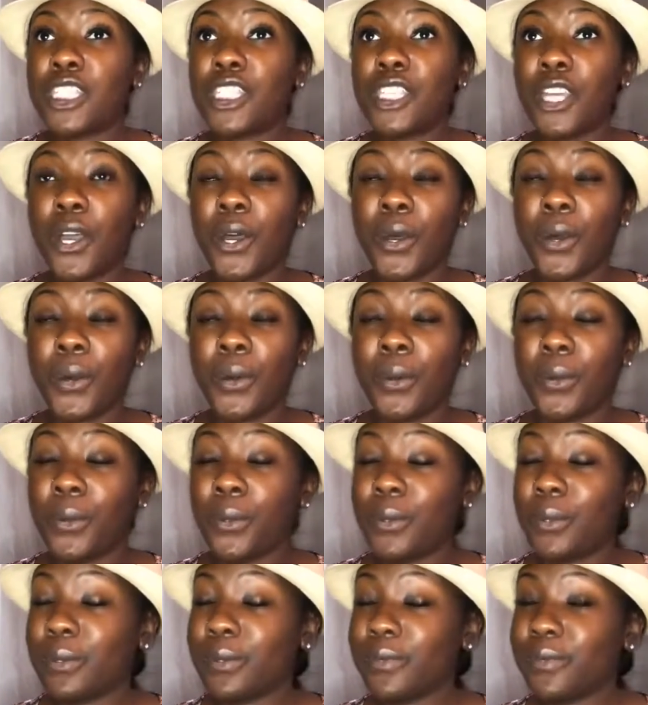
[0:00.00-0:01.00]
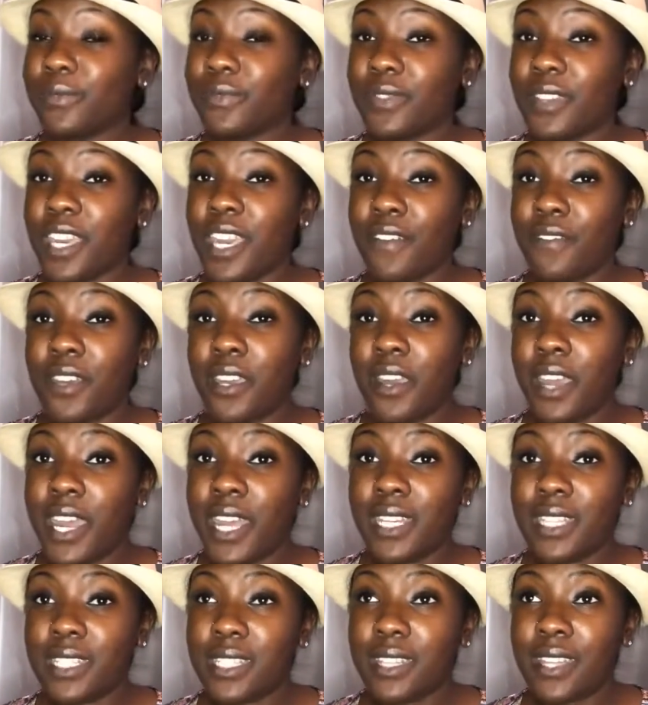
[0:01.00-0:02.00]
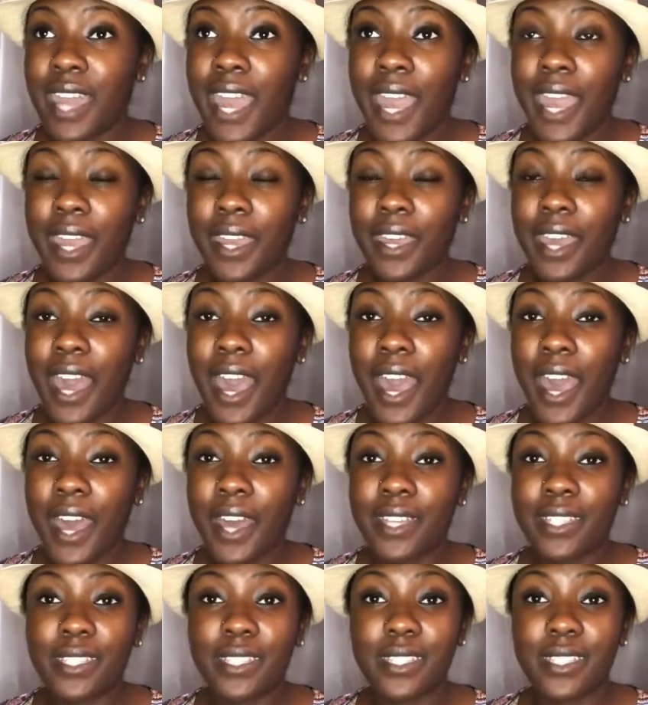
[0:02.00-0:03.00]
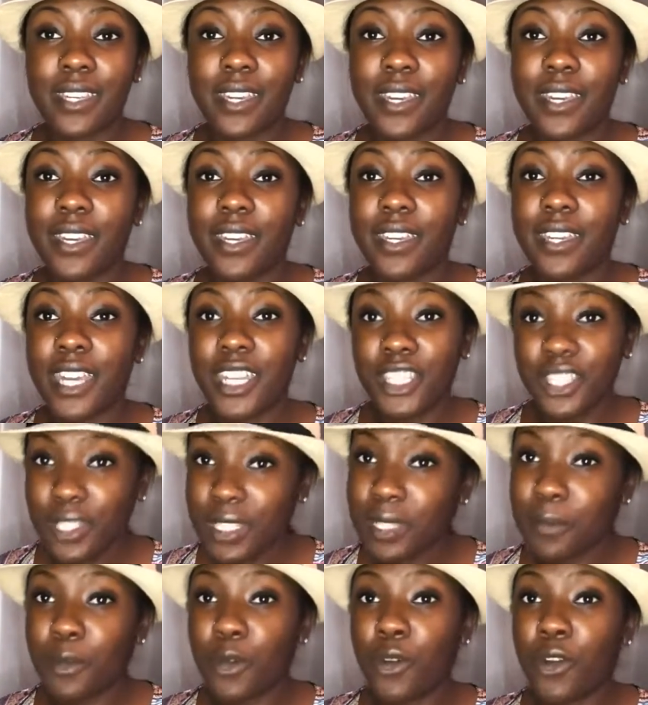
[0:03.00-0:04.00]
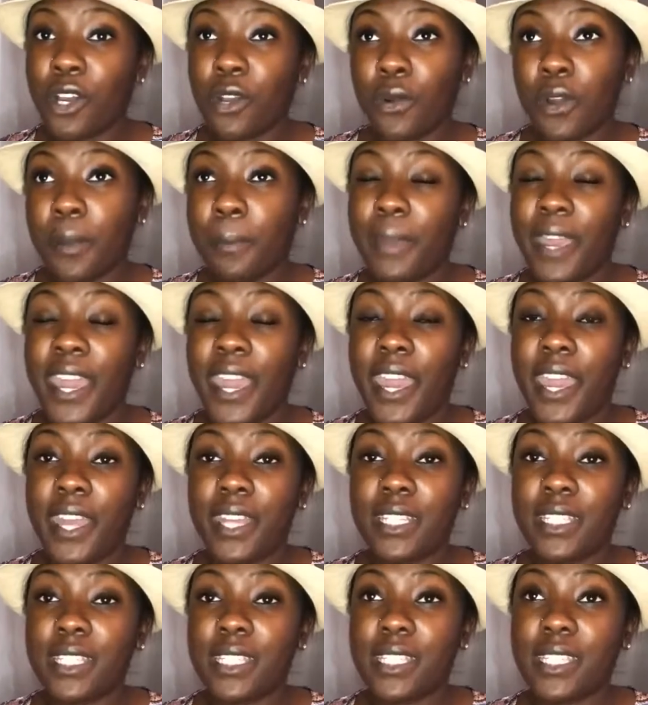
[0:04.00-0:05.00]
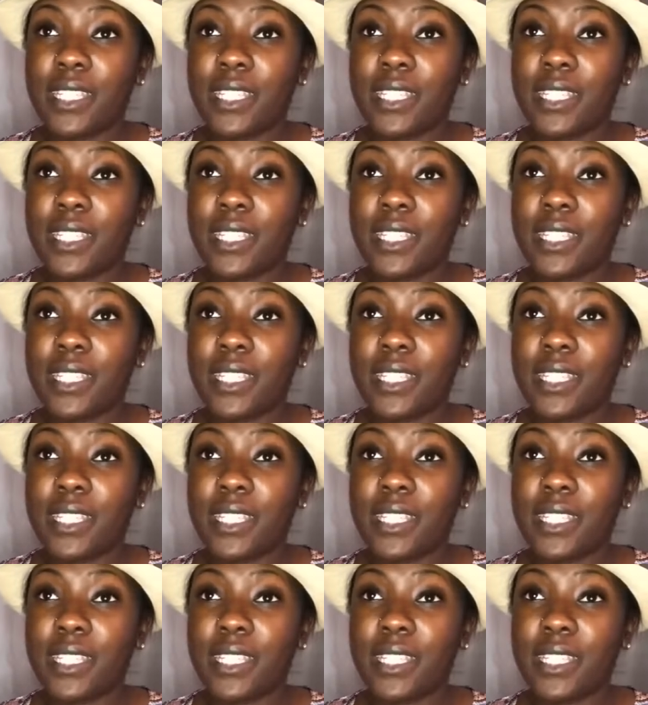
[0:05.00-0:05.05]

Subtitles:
So if you're into that, guys, get you some corduroy pants.